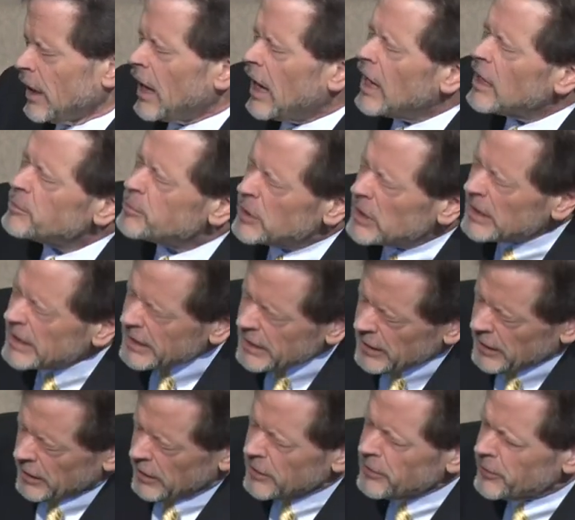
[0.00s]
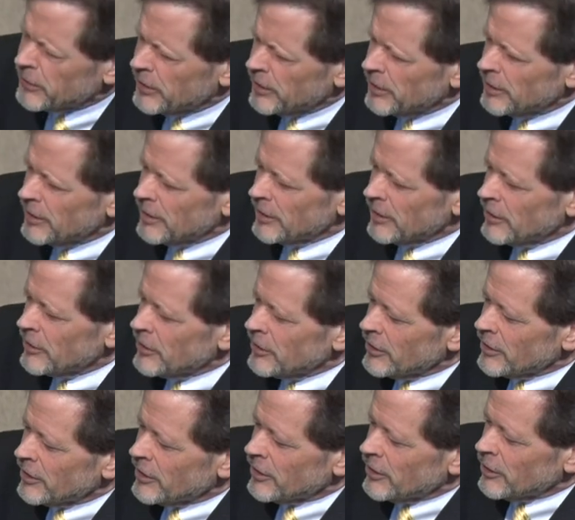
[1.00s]
I believe
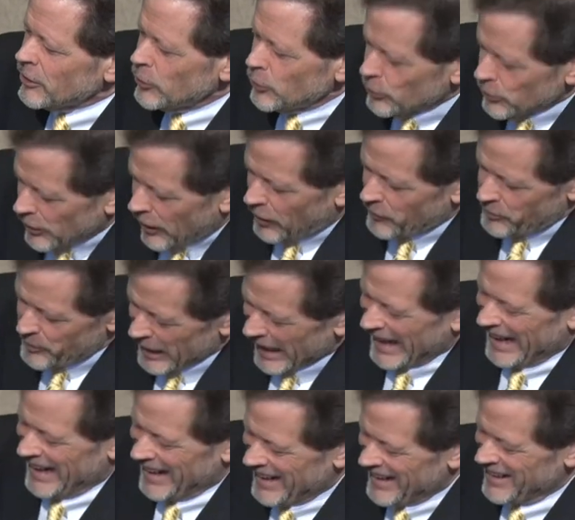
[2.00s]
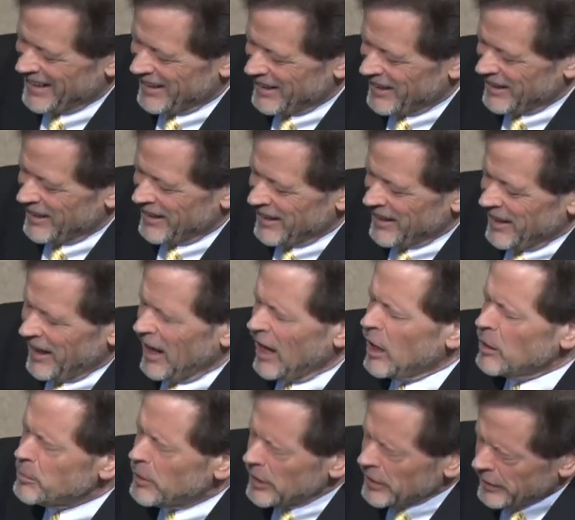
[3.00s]
you love me.
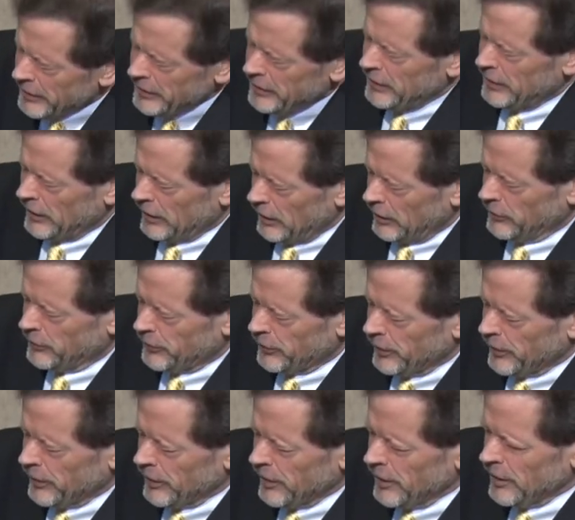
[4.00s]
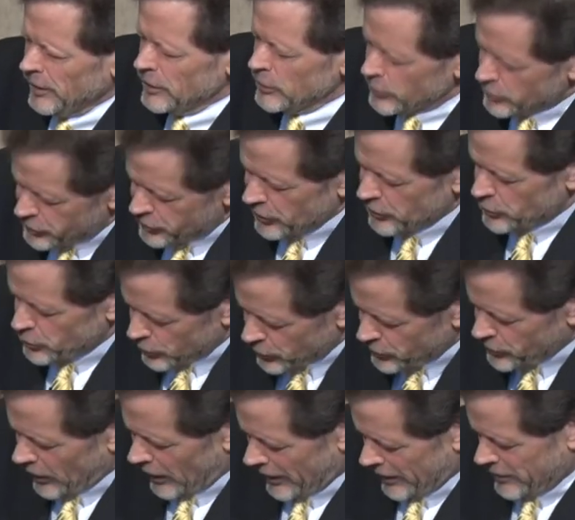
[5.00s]
I believe you sent
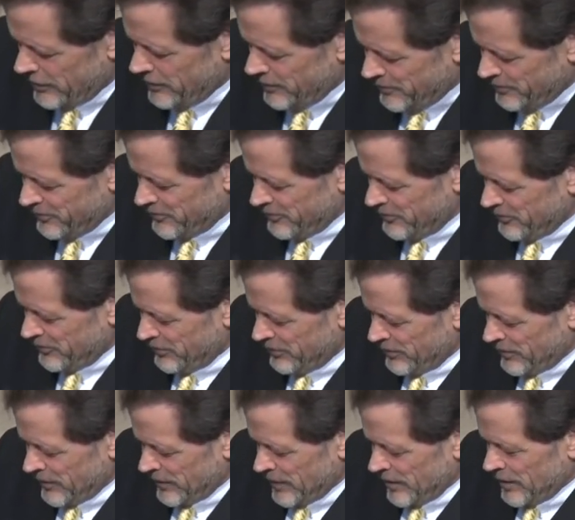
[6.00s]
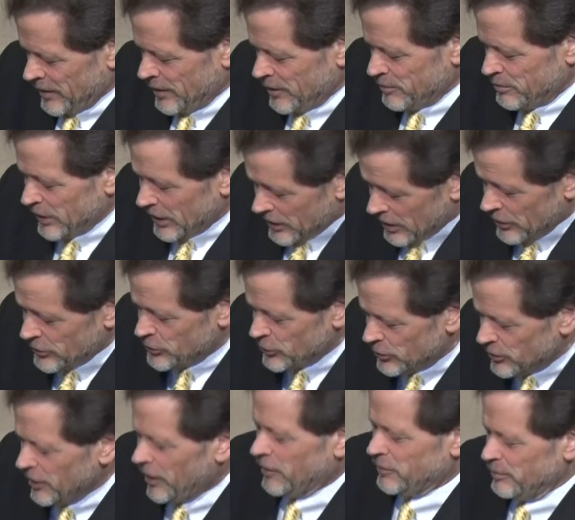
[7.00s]
your Son
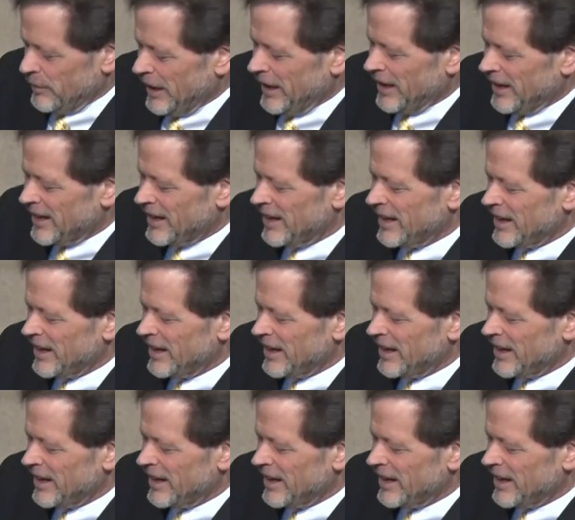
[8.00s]
because you love me.